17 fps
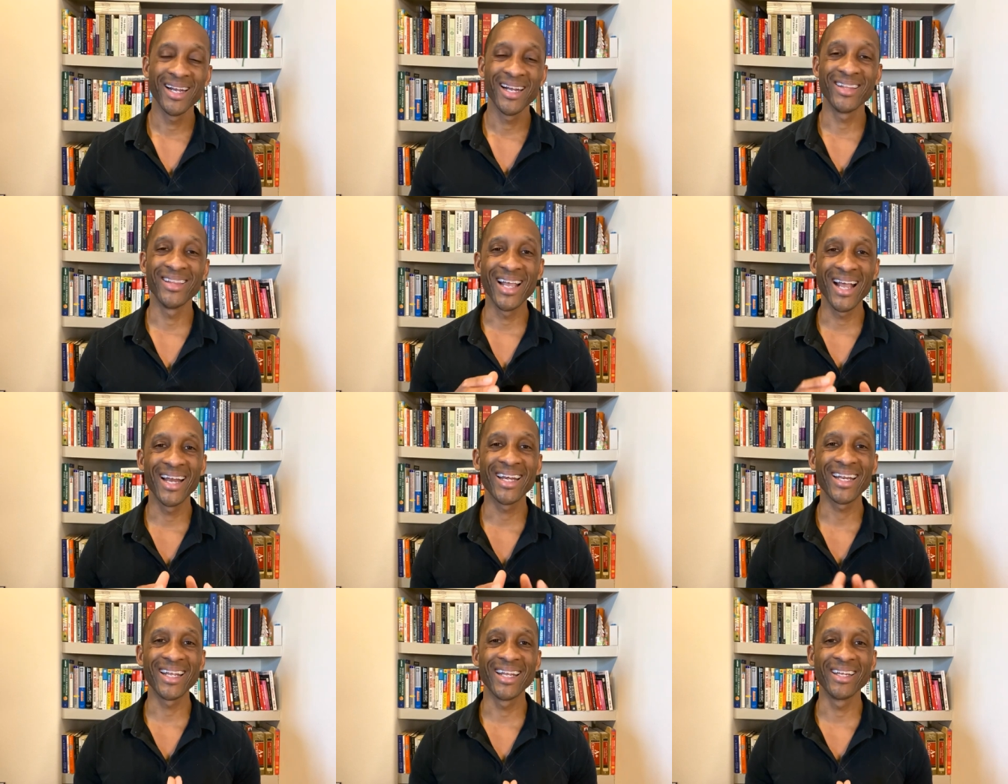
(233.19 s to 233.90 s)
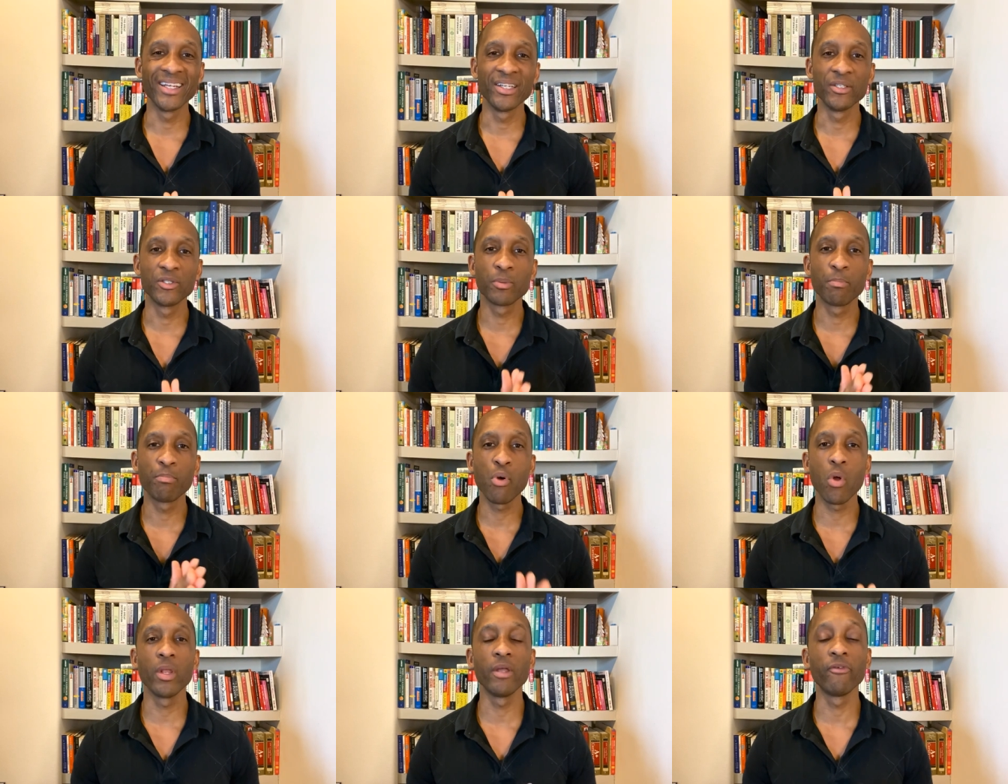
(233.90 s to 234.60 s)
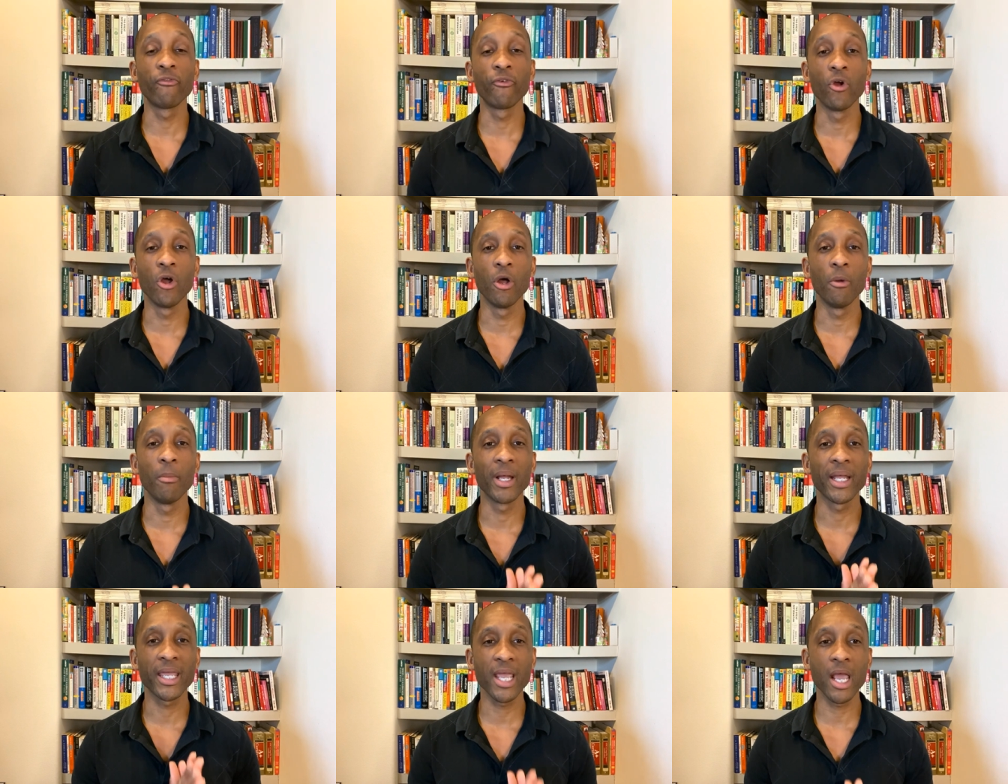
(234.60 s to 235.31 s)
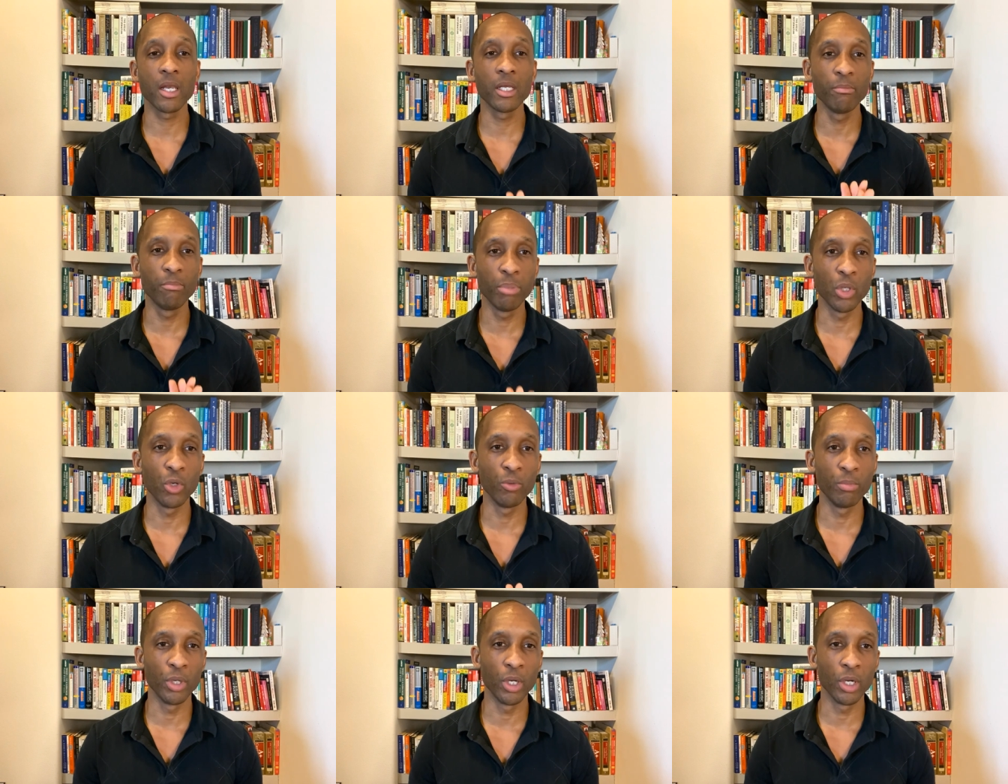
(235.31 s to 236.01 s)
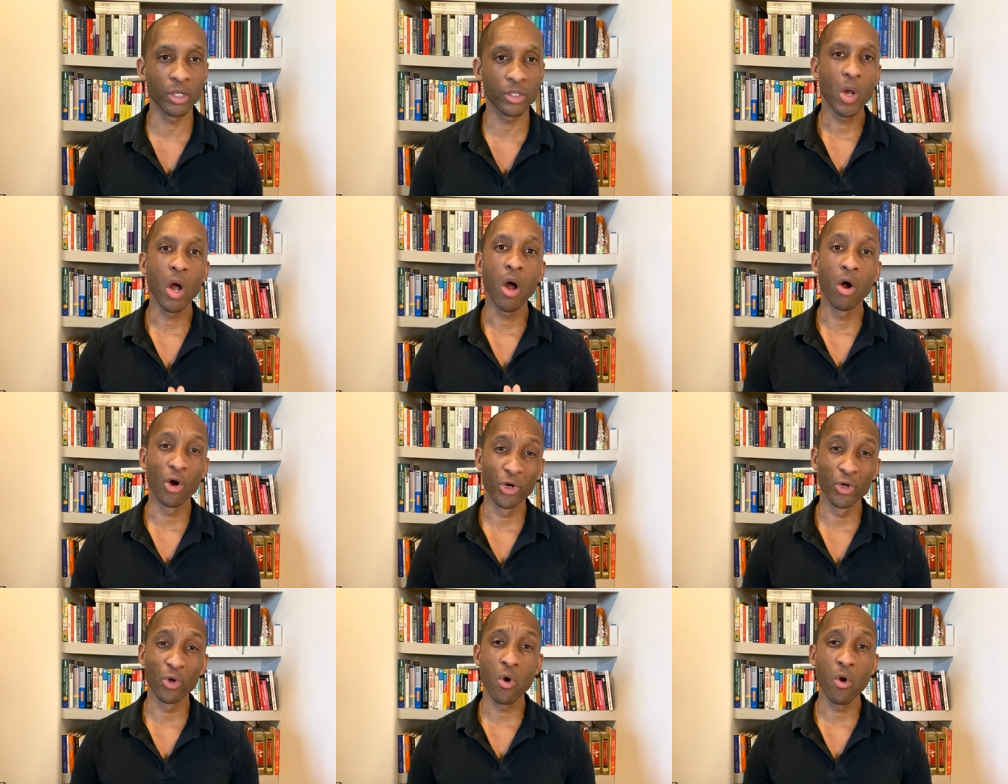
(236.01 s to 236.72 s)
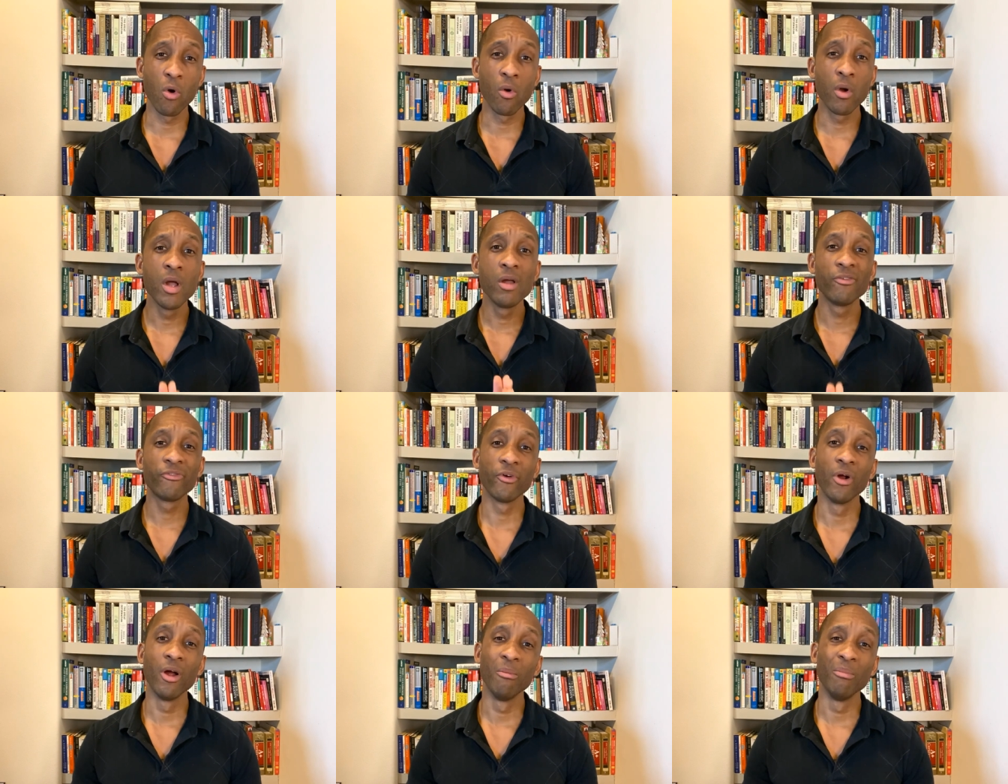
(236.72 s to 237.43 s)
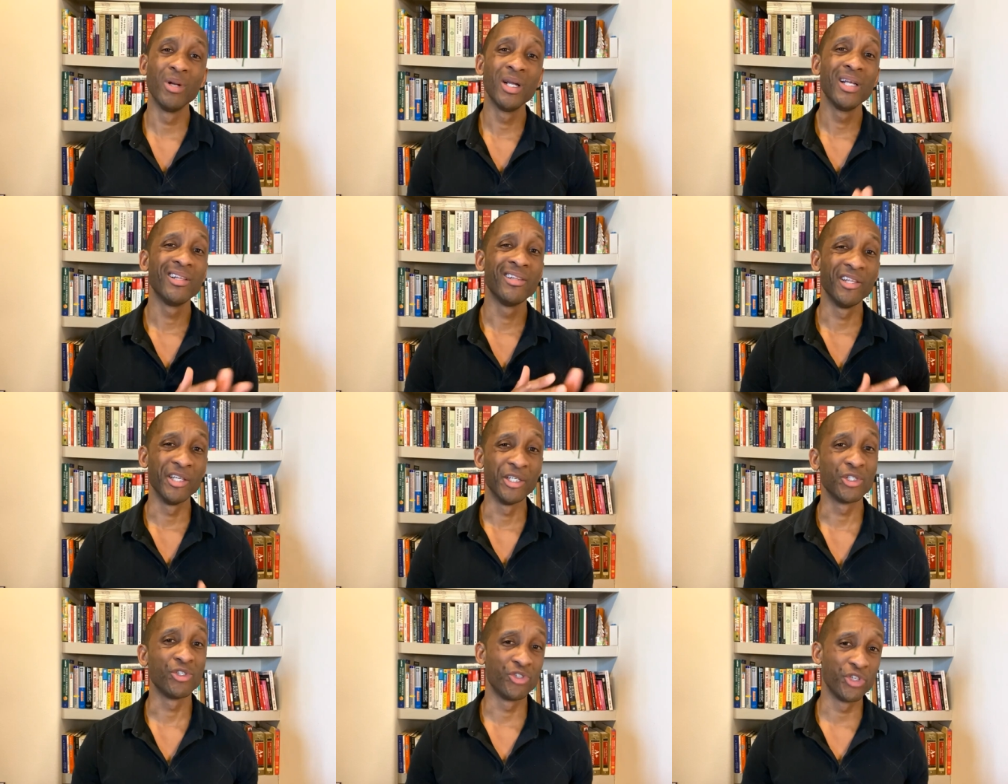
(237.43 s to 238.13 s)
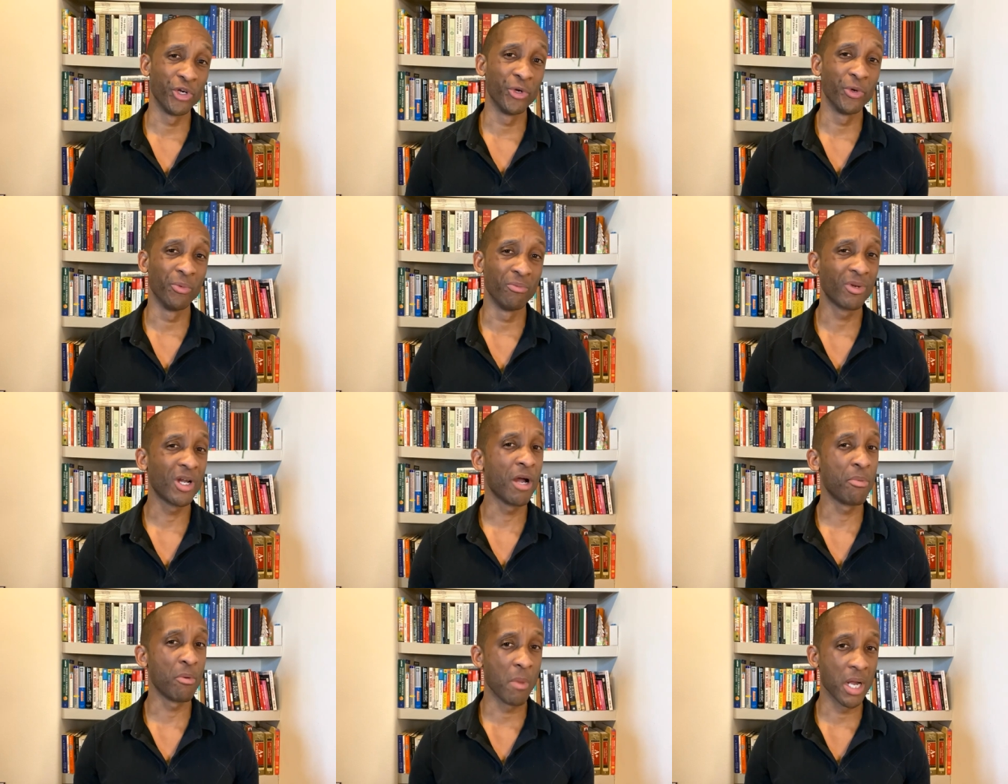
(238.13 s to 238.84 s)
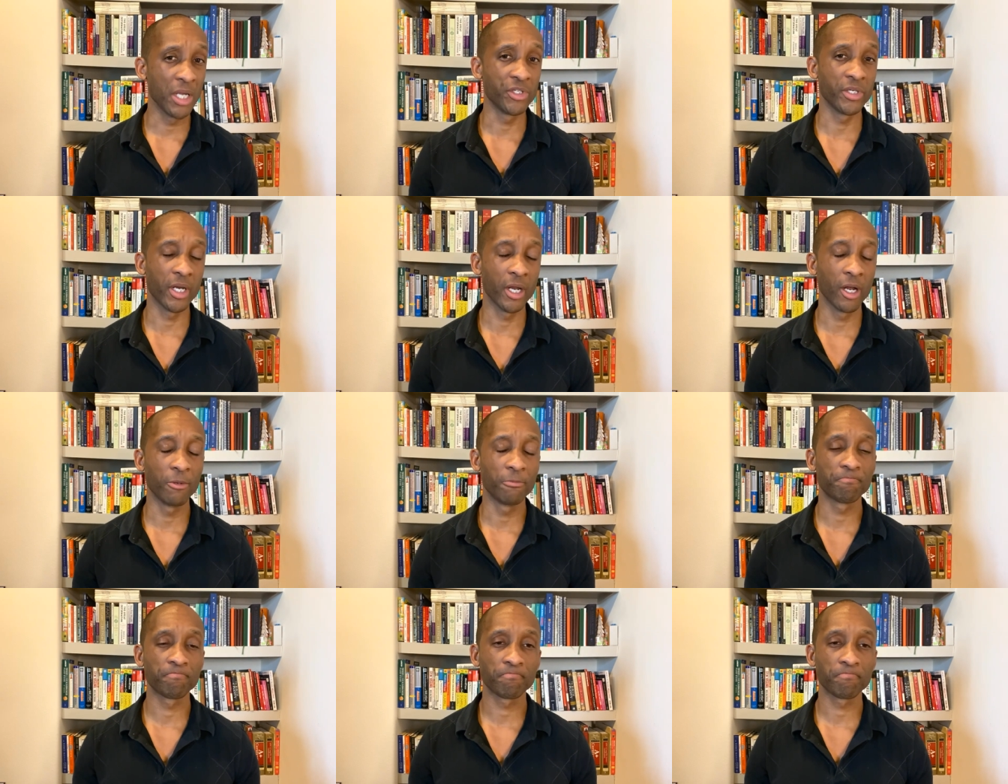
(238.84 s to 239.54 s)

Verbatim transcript: And that is pulling from Kelley Blue Book's article from this June, a couple months ago.